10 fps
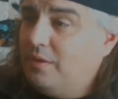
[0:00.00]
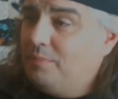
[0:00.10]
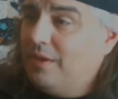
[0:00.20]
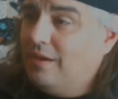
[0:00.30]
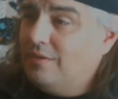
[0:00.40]

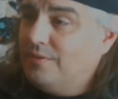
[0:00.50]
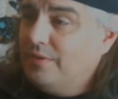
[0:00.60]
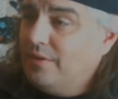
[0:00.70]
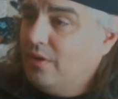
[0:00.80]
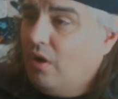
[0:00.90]
piano
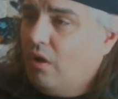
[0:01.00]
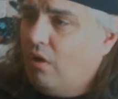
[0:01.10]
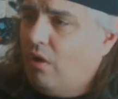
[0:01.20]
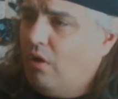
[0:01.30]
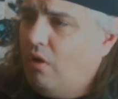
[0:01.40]

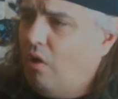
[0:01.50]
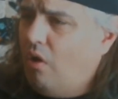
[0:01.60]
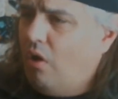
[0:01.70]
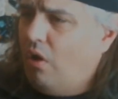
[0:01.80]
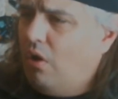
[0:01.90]

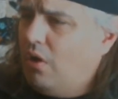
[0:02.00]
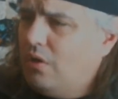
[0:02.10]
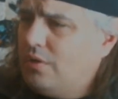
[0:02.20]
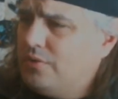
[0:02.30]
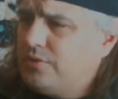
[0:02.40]

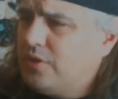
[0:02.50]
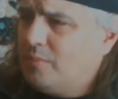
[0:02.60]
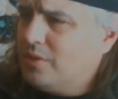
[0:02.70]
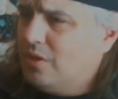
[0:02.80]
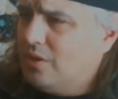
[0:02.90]
all
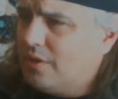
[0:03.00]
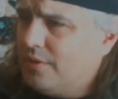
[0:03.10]
summer long.